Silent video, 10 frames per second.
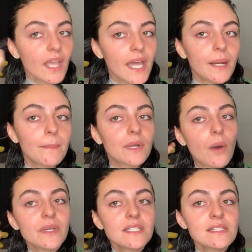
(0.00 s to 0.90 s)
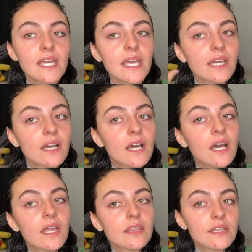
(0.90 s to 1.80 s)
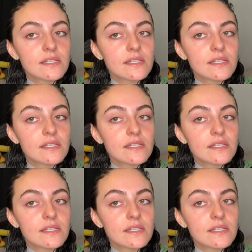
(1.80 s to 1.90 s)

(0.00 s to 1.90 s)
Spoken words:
and I'm going to take this